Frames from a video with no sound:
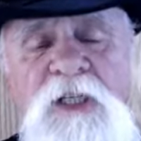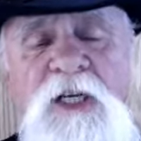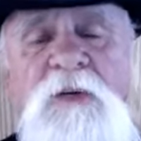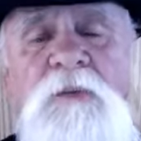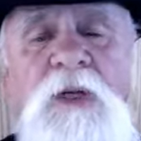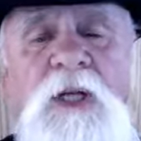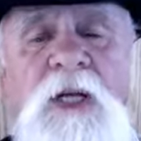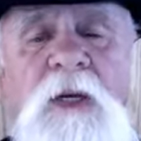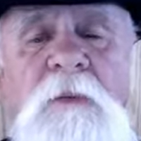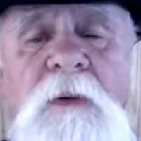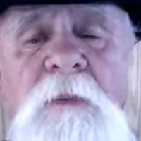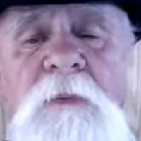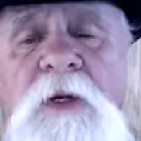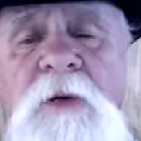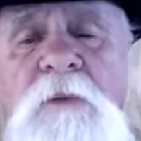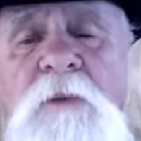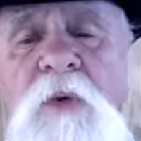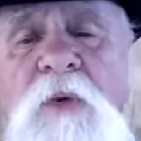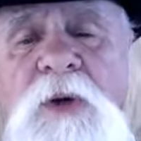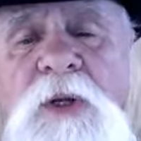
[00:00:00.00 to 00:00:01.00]
would come up in
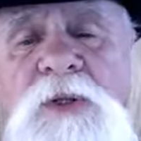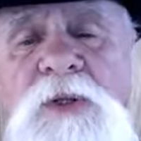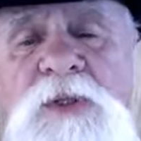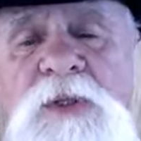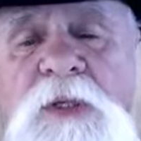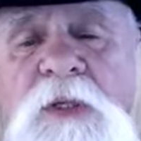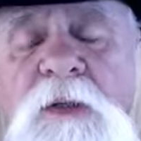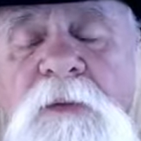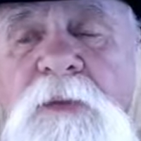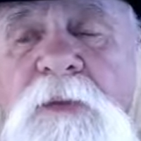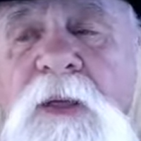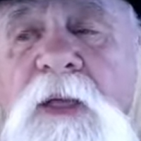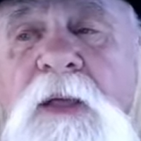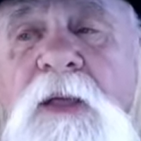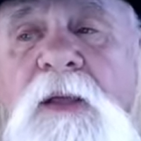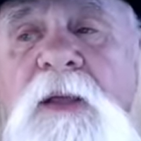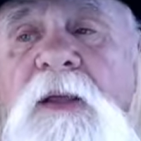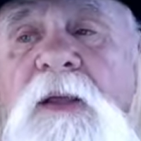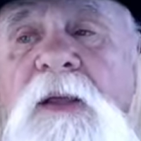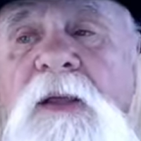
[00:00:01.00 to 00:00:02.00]
the mornings,
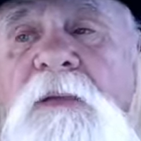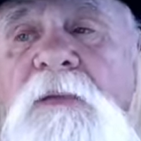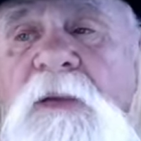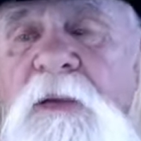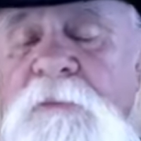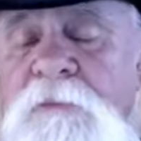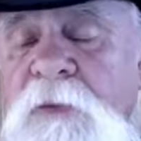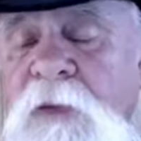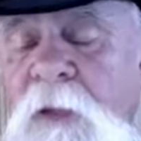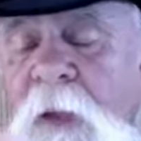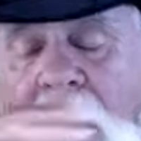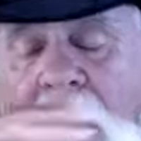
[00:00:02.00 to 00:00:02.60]
I